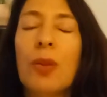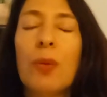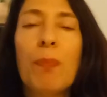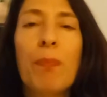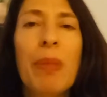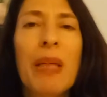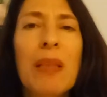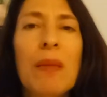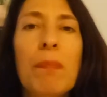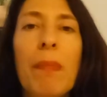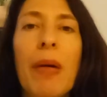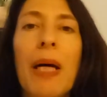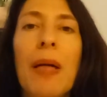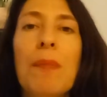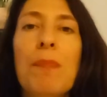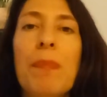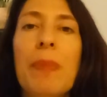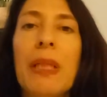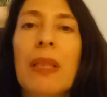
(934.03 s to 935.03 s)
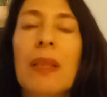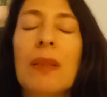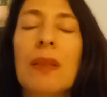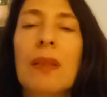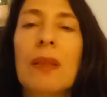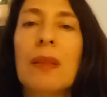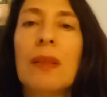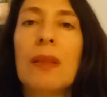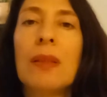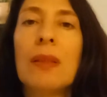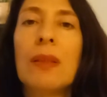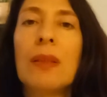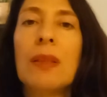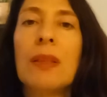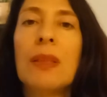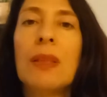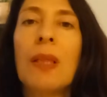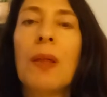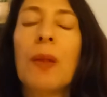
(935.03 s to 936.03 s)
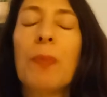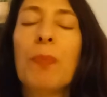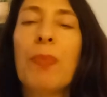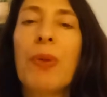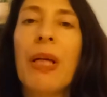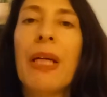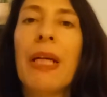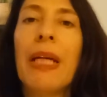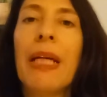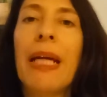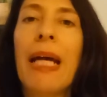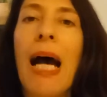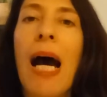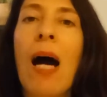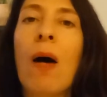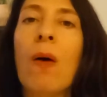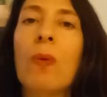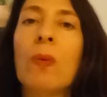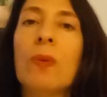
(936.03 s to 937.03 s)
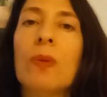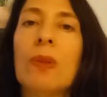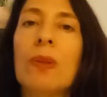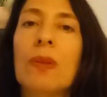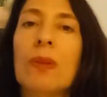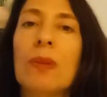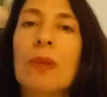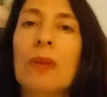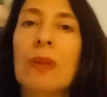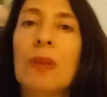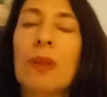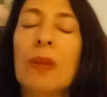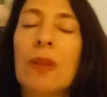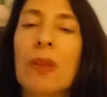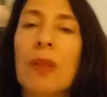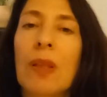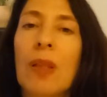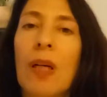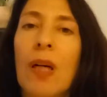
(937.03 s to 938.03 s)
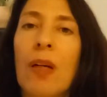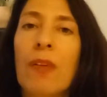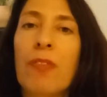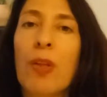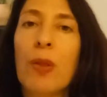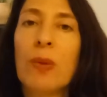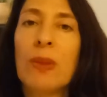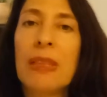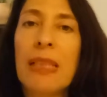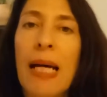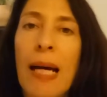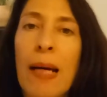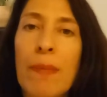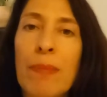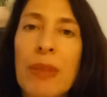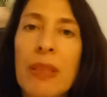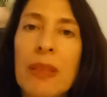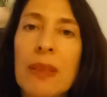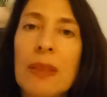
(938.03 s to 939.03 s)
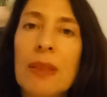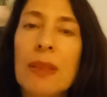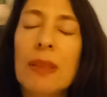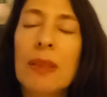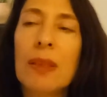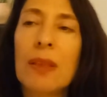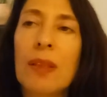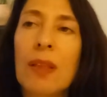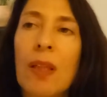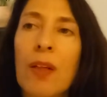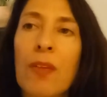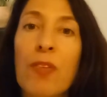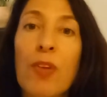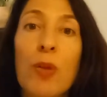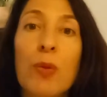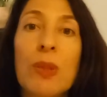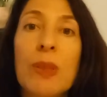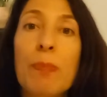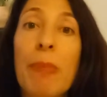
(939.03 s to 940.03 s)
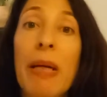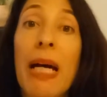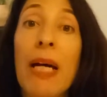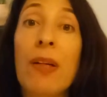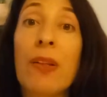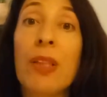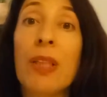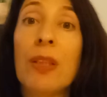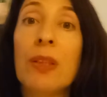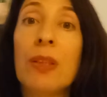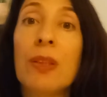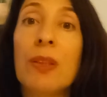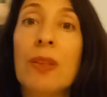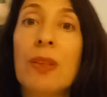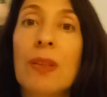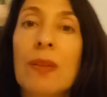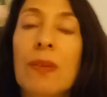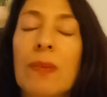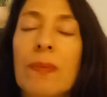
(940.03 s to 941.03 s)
bit by bit start breaking out of those habits, of those barriers.